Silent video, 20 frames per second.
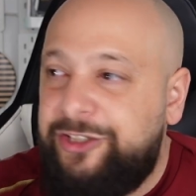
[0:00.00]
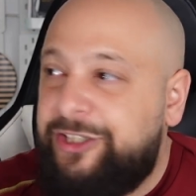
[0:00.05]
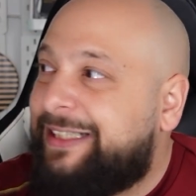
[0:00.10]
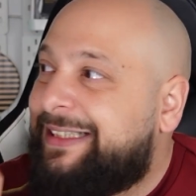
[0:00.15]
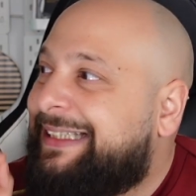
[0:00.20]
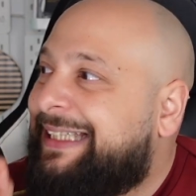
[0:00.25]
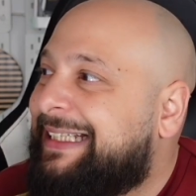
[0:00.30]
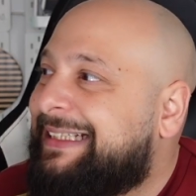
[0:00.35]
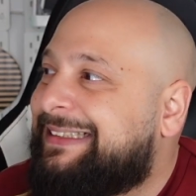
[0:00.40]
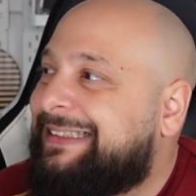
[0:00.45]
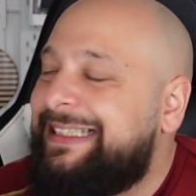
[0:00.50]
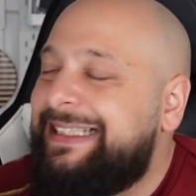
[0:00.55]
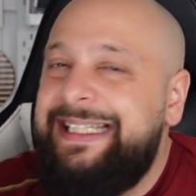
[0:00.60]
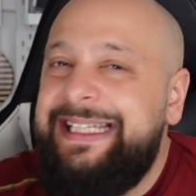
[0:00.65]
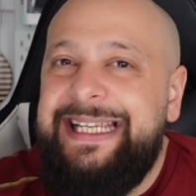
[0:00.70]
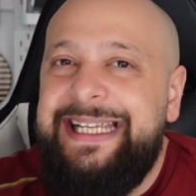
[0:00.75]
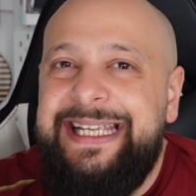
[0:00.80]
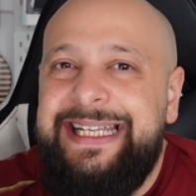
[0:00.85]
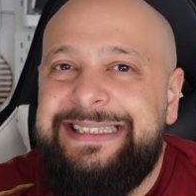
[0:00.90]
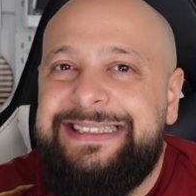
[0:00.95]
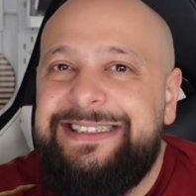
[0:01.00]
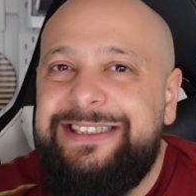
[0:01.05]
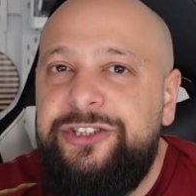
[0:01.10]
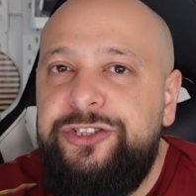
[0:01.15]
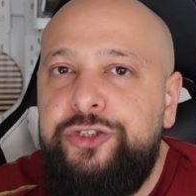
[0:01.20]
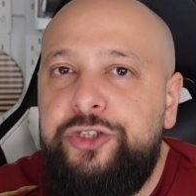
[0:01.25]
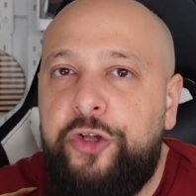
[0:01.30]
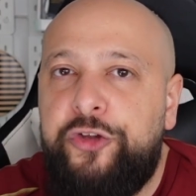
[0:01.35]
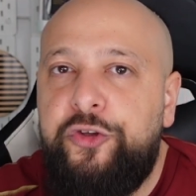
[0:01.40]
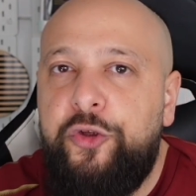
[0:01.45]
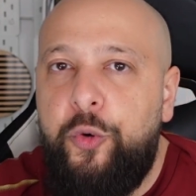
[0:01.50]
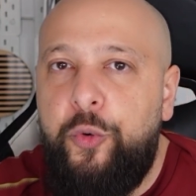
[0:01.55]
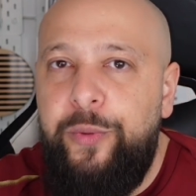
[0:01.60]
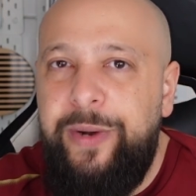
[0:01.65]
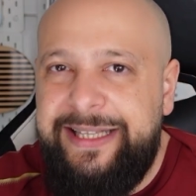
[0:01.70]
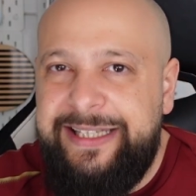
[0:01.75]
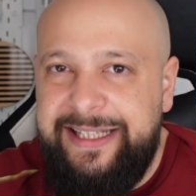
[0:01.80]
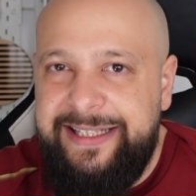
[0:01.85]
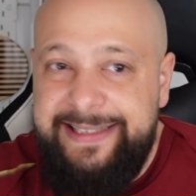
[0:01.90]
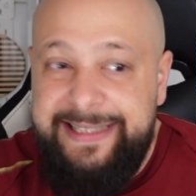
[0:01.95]
The destiny is not
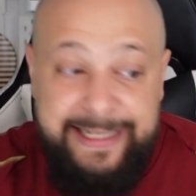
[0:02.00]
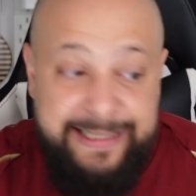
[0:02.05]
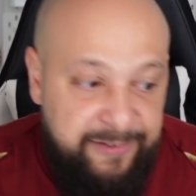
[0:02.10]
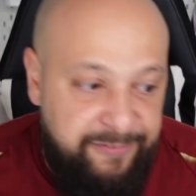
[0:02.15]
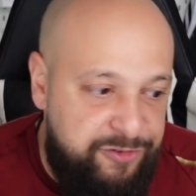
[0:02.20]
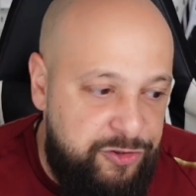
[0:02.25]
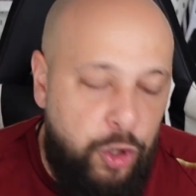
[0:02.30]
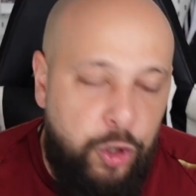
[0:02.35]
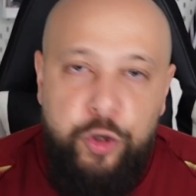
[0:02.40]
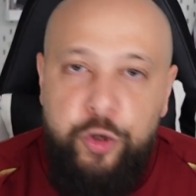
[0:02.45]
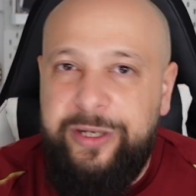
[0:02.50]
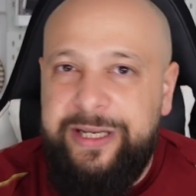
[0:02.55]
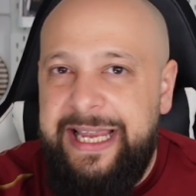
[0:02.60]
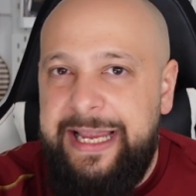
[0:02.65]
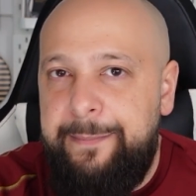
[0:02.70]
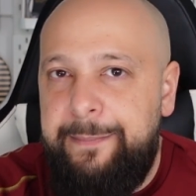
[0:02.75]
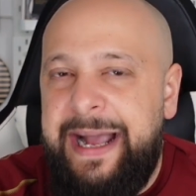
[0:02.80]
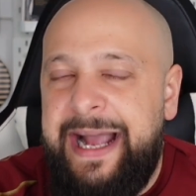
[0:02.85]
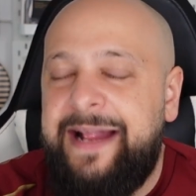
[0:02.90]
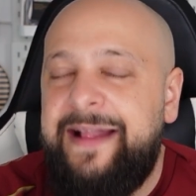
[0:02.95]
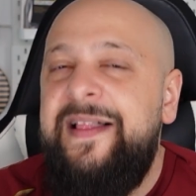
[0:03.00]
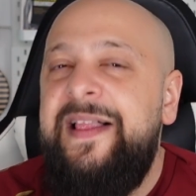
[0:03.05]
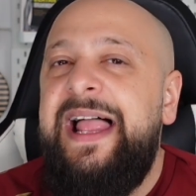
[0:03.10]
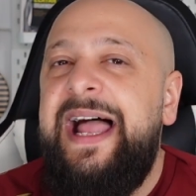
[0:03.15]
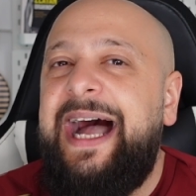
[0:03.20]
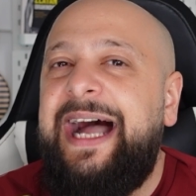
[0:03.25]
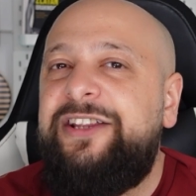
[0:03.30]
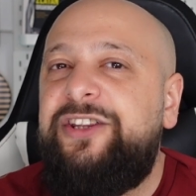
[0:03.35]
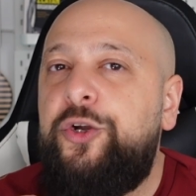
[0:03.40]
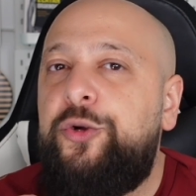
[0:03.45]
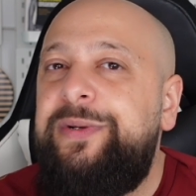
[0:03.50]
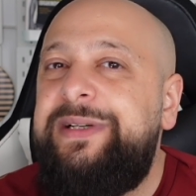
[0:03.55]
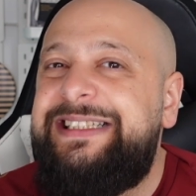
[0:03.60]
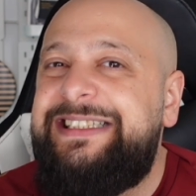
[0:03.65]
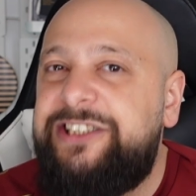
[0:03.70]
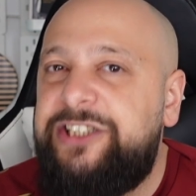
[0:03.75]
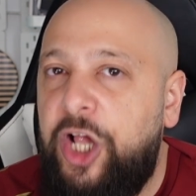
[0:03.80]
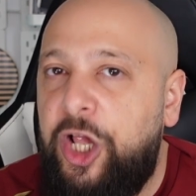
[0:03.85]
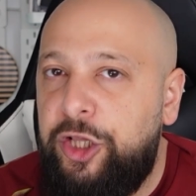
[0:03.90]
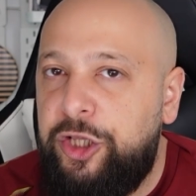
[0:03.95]
written yet if you are looking back at the
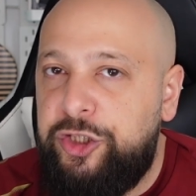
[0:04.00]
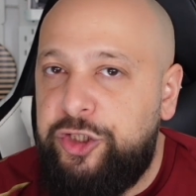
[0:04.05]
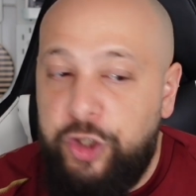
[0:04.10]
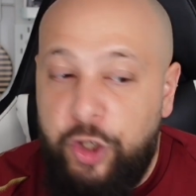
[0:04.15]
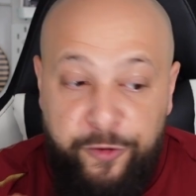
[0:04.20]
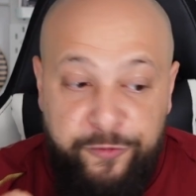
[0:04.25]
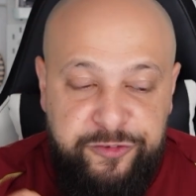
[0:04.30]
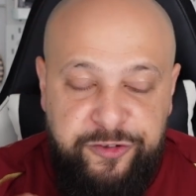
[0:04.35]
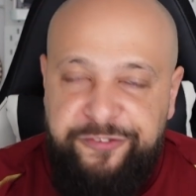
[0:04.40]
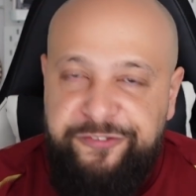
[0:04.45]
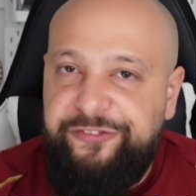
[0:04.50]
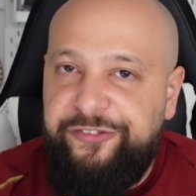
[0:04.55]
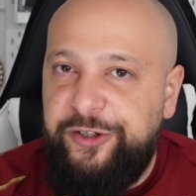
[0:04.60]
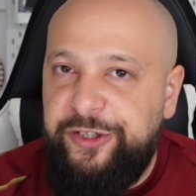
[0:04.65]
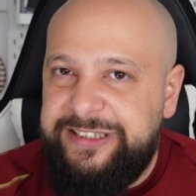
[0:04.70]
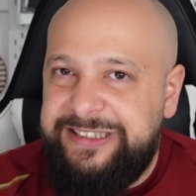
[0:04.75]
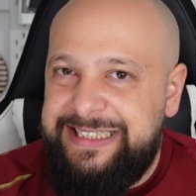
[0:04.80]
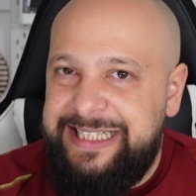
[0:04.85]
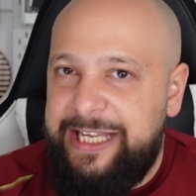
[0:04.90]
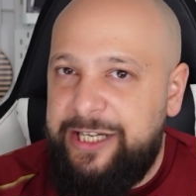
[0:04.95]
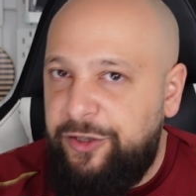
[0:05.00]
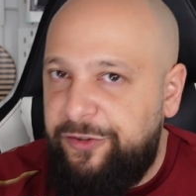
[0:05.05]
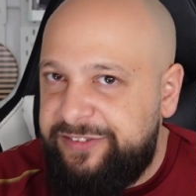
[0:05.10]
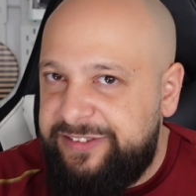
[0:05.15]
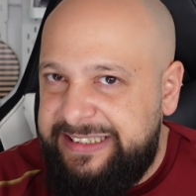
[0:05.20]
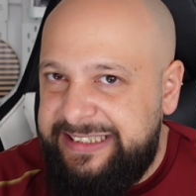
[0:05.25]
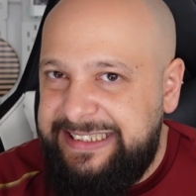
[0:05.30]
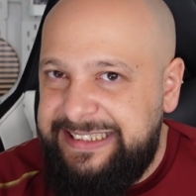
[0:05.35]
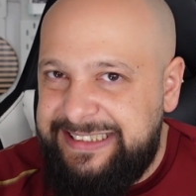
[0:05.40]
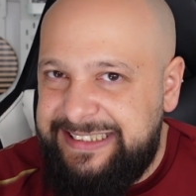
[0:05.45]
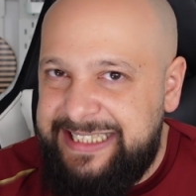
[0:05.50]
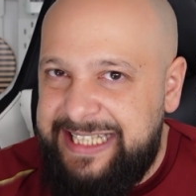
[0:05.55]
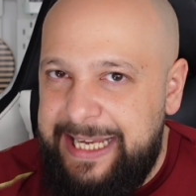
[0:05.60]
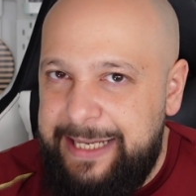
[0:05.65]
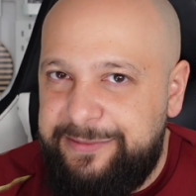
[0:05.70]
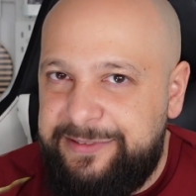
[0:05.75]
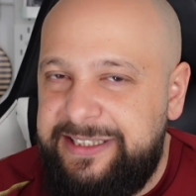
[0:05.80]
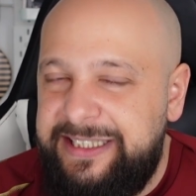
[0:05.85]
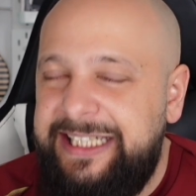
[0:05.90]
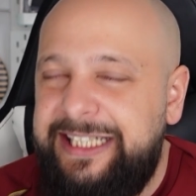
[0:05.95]
results of the first leg of these games.